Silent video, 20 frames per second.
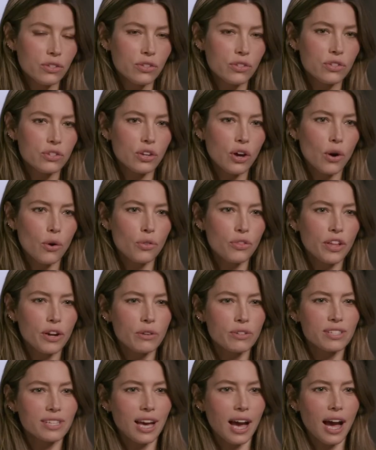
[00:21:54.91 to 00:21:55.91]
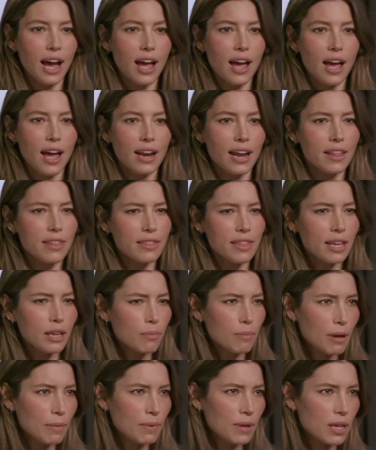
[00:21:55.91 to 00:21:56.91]
So there's, and I
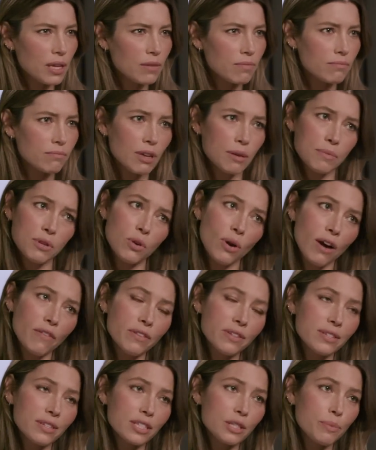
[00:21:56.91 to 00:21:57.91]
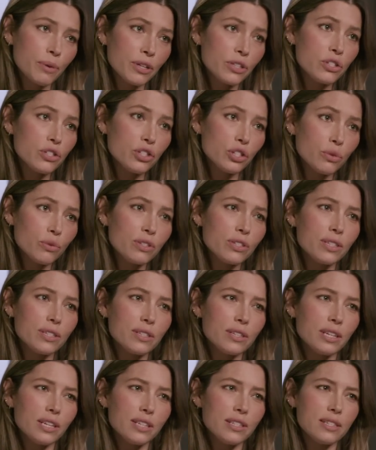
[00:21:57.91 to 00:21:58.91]
think maybe maybe you have this experience too. Is it
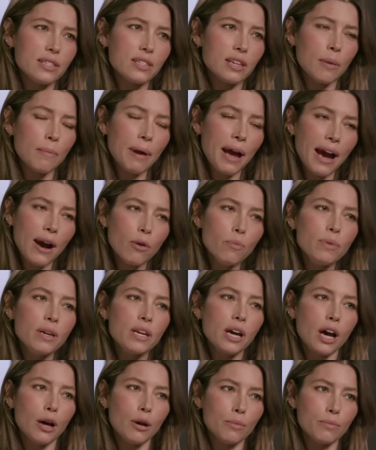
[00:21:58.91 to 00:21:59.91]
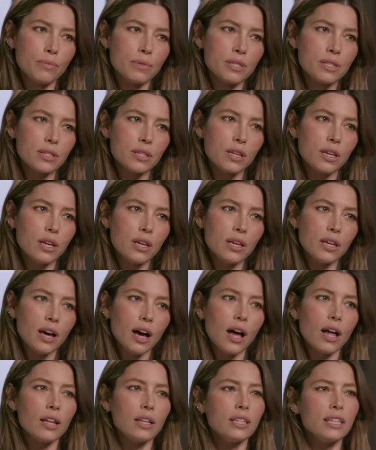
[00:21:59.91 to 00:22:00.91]
it somehow becomes
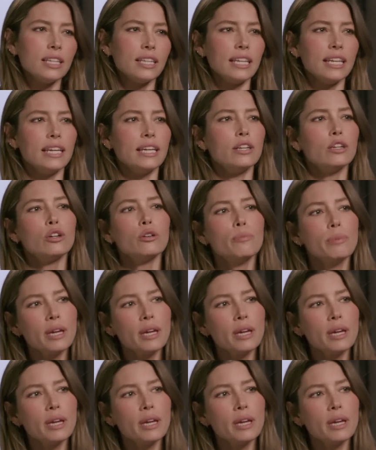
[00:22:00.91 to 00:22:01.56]
a little